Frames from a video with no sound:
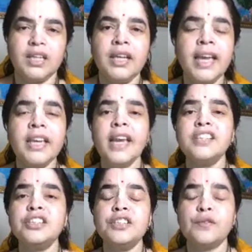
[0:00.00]

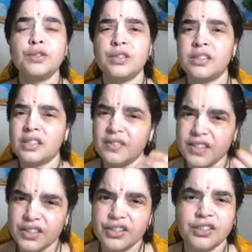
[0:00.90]
Engage in devotional
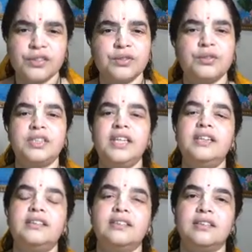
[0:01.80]
service just as a
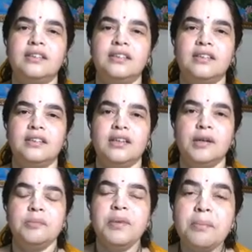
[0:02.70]
routine.
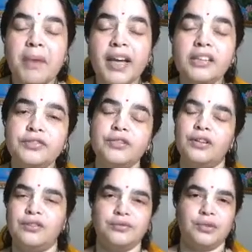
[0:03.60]
Be
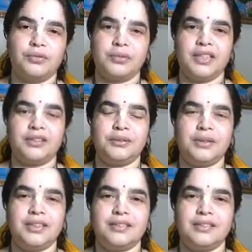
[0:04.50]
mindful of what we are
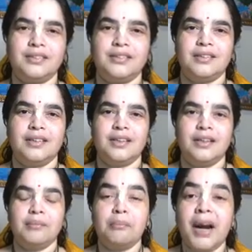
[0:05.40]
doing.
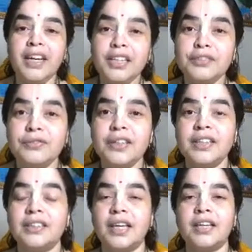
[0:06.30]

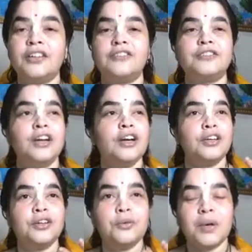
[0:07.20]
Mindfully think of,
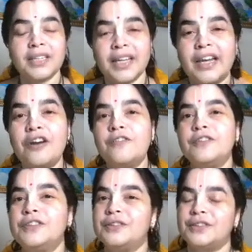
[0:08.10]
what can I
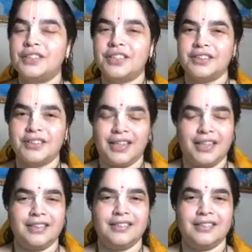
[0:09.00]
offer to Krishna today?